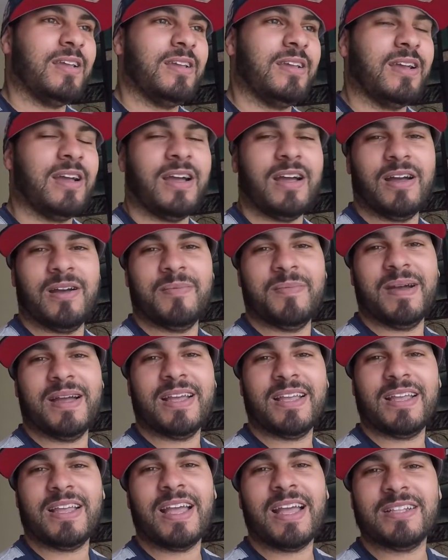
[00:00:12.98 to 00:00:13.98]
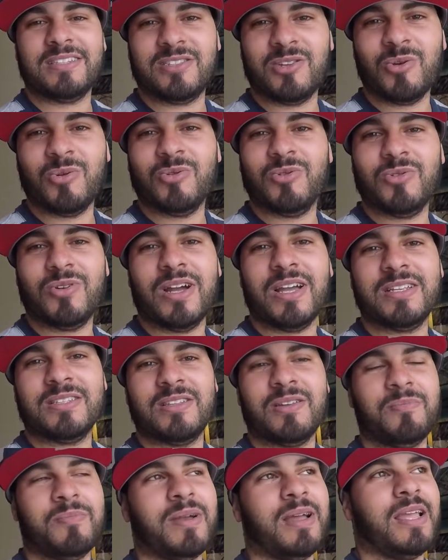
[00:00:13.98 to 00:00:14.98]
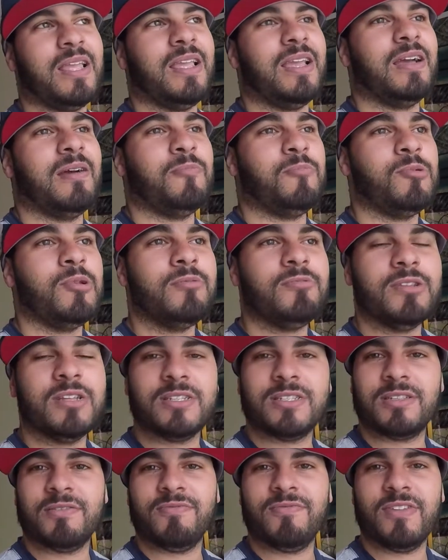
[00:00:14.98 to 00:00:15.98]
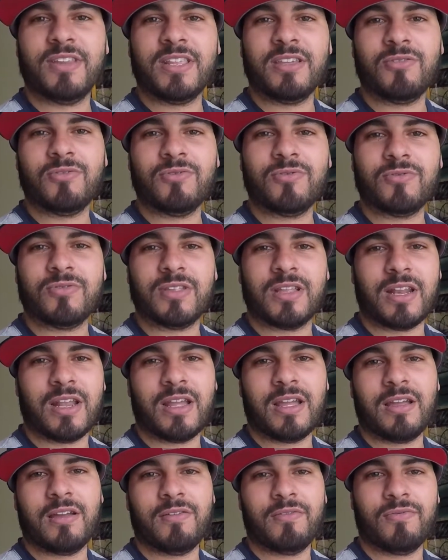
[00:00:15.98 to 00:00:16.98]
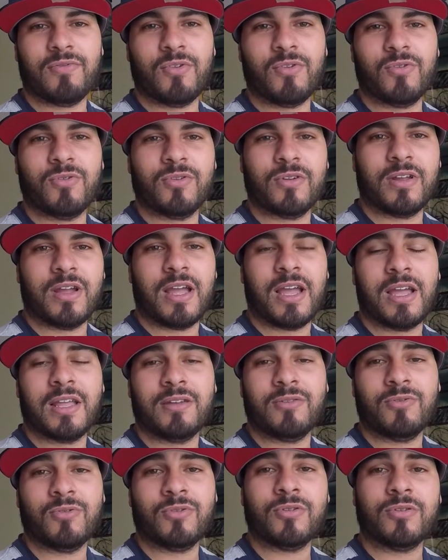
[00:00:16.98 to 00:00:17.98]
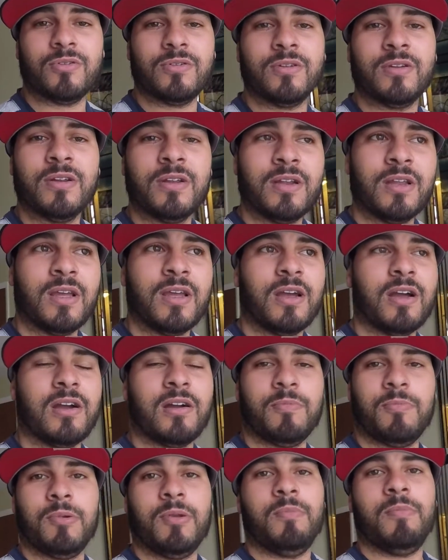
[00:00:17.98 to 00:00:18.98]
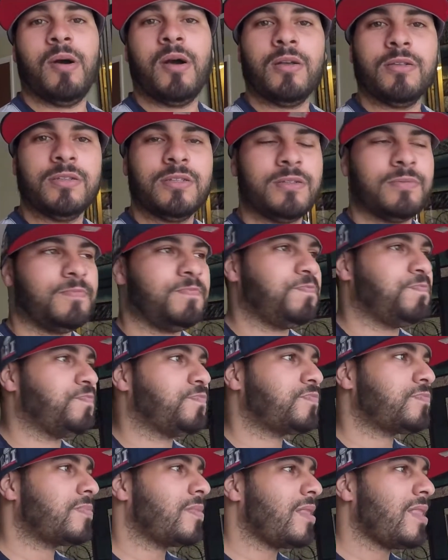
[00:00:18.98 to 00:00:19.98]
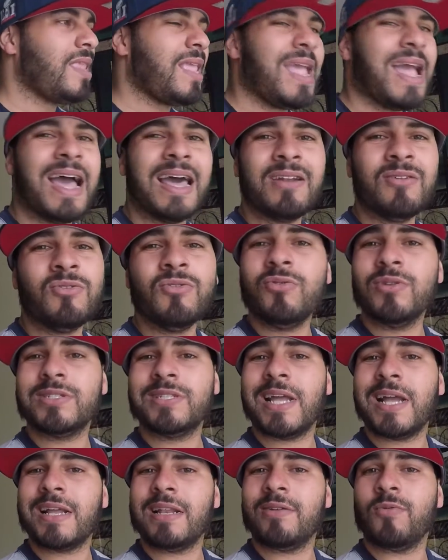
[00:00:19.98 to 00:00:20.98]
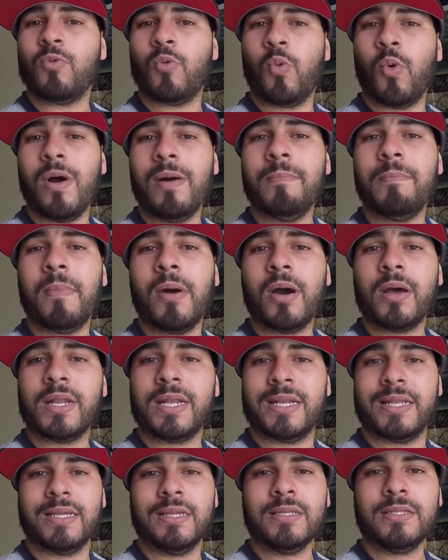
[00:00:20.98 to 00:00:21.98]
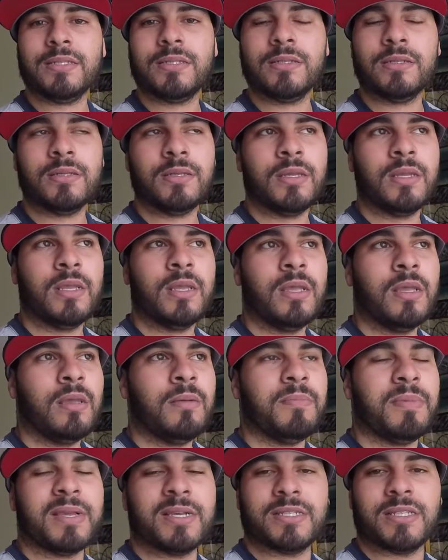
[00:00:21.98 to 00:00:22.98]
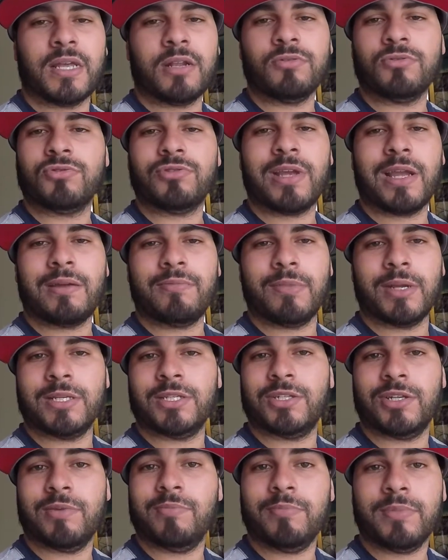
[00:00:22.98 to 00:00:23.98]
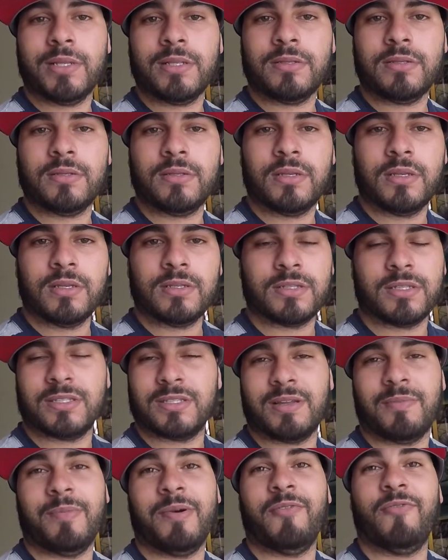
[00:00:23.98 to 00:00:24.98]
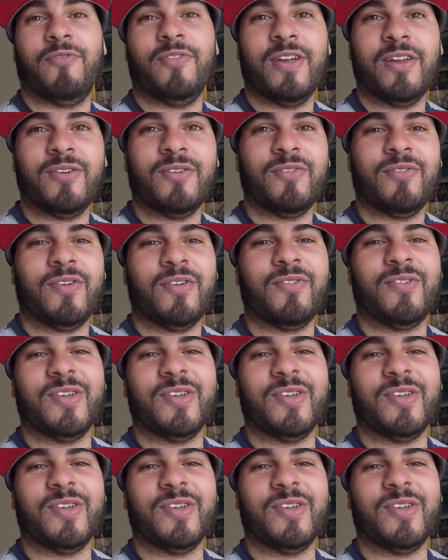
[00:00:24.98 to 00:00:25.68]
um, i had told you guys on my uh, previous video that i have or i had ordered a couple of mods i don't know exactly what mod it is because i don't track my shipment since i'm a very very